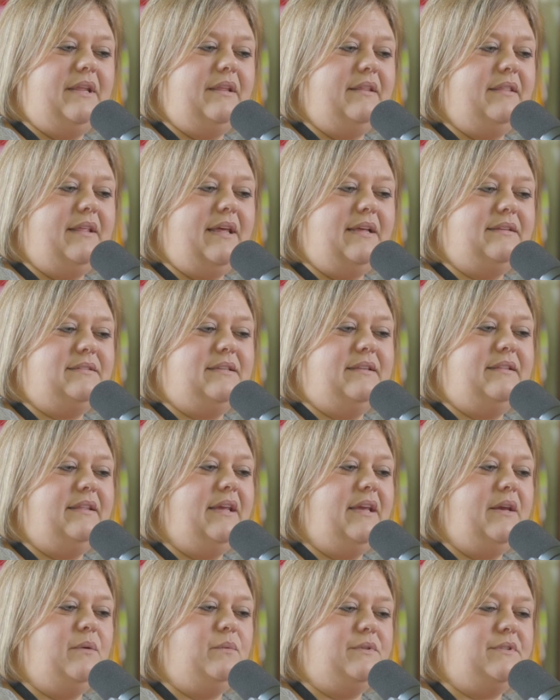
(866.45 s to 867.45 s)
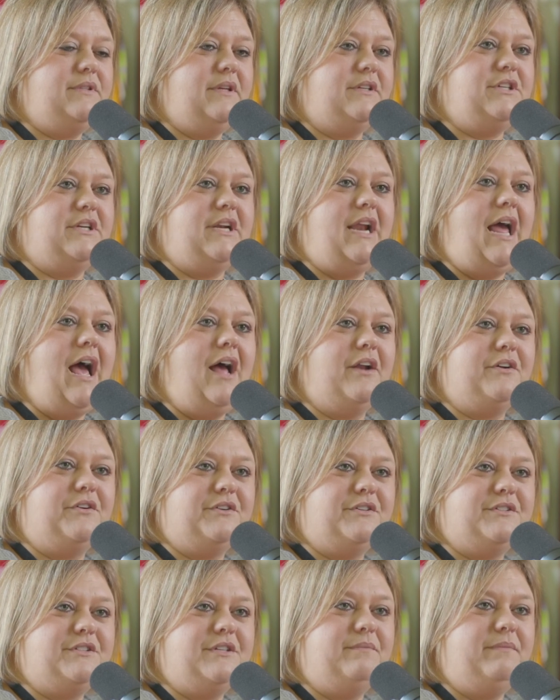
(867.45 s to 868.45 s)
that's the thing. It was such an
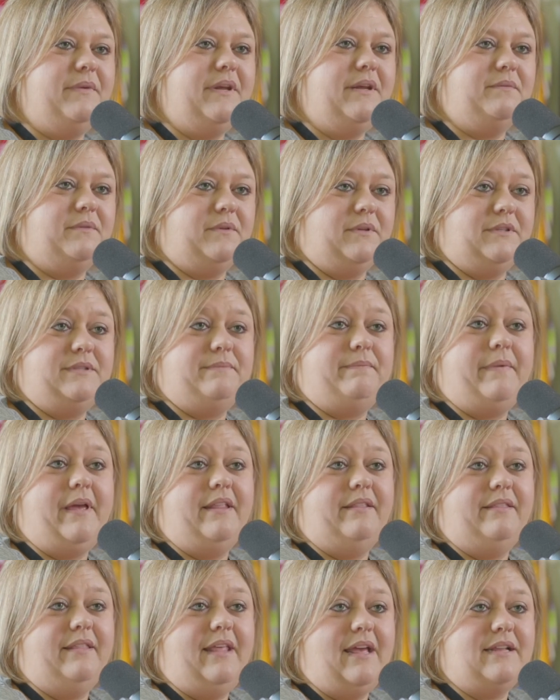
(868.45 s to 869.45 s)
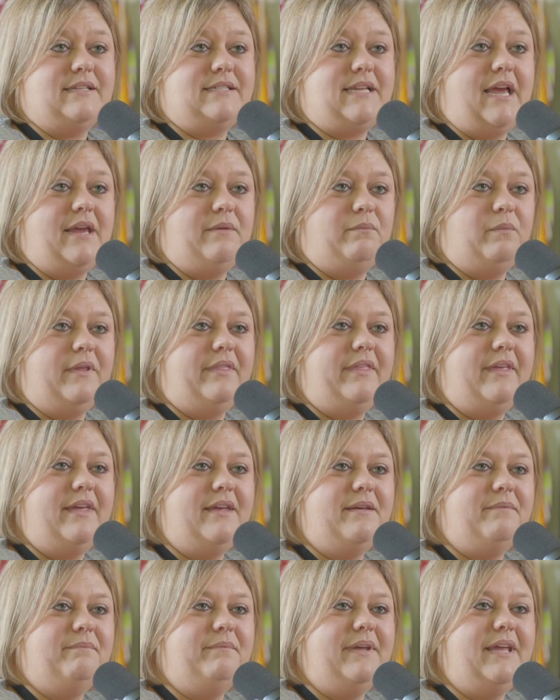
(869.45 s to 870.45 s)
honor to be able to spend that time with
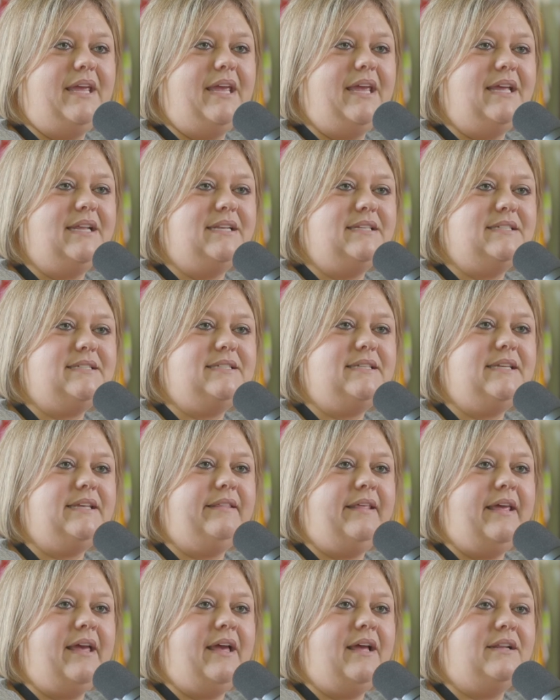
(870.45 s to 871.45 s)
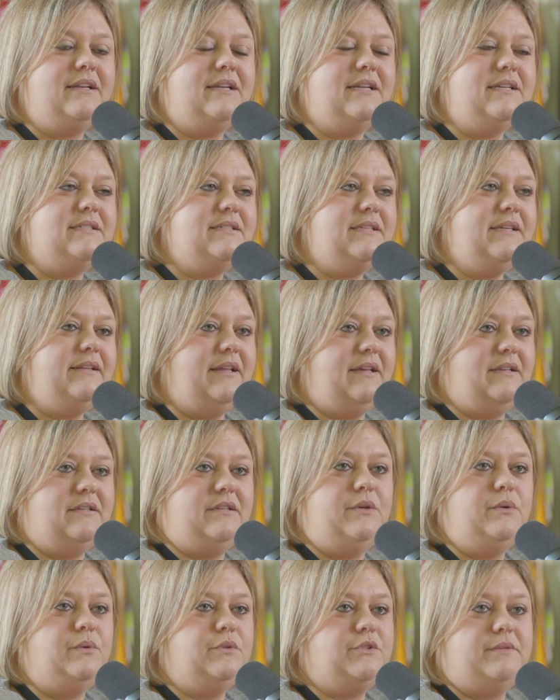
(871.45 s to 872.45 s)
him and see that
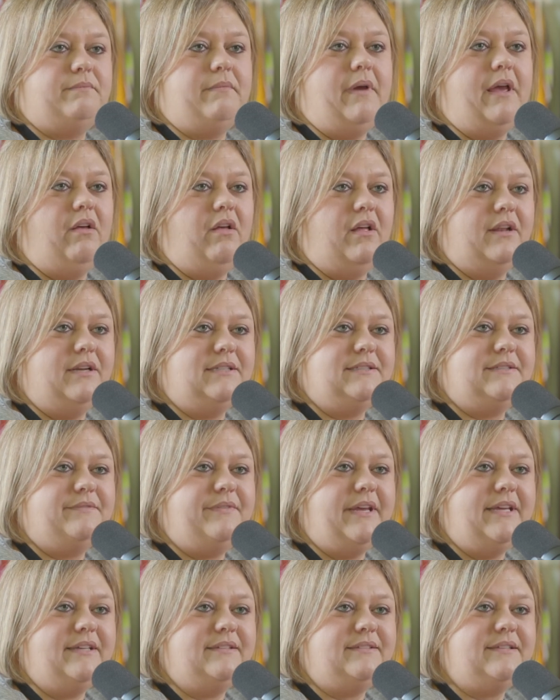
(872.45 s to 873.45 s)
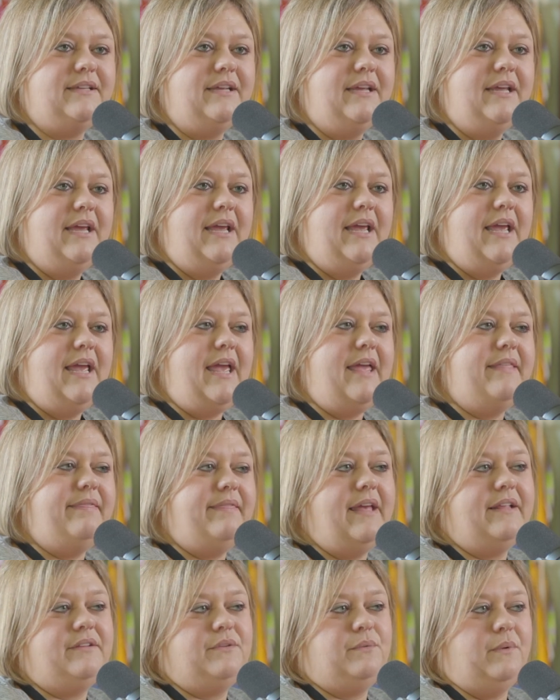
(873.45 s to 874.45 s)
huge smile on his face. And
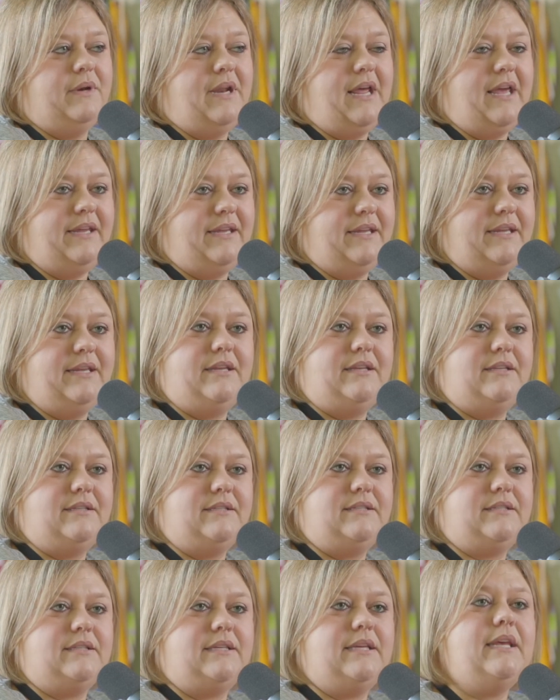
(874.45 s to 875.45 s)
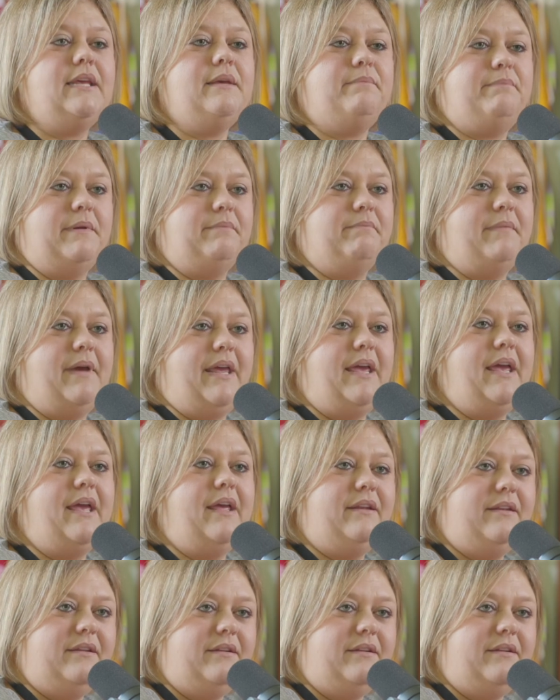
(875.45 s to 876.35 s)
that's what I keep in my head.